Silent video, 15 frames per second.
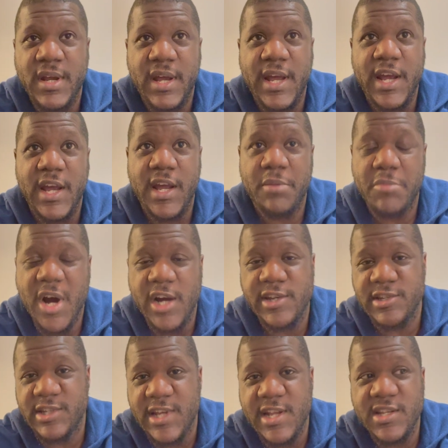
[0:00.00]
uh,
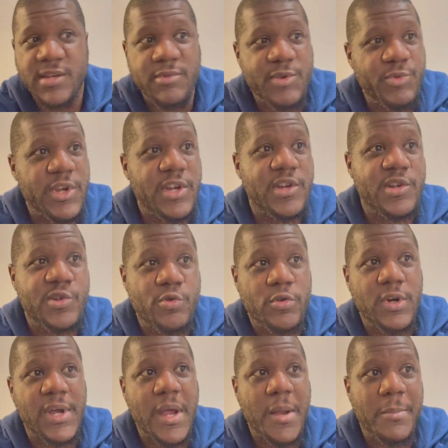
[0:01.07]
market sentiment we're going to
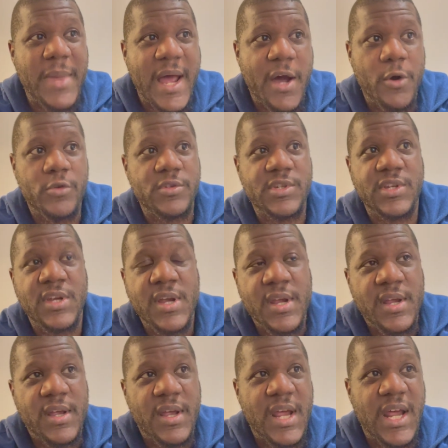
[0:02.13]
talk about
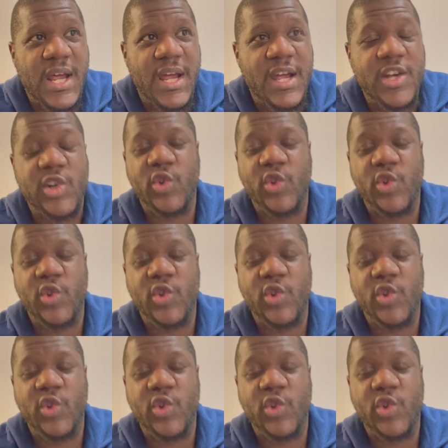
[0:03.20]
uh,